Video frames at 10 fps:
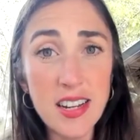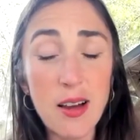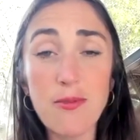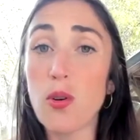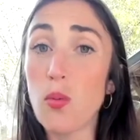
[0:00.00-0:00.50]

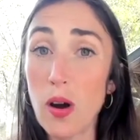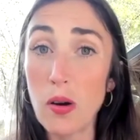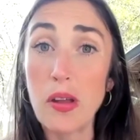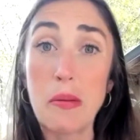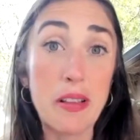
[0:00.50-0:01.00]
up for
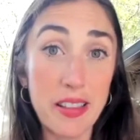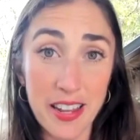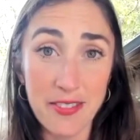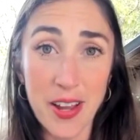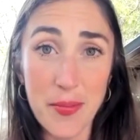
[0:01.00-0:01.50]
what we
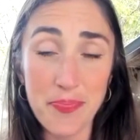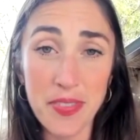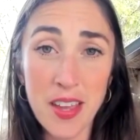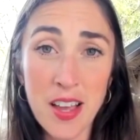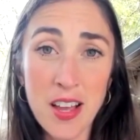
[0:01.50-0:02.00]
believe in.
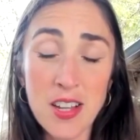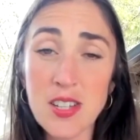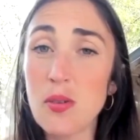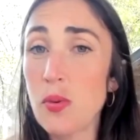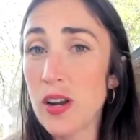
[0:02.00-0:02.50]

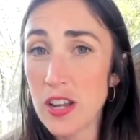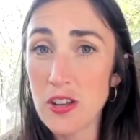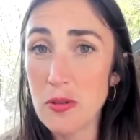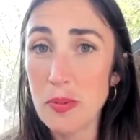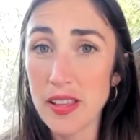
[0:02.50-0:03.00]
So, what do
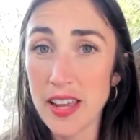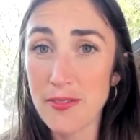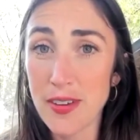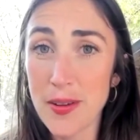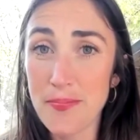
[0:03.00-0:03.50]
you believe
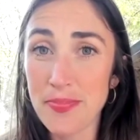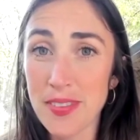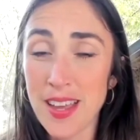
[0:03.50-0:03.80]
in?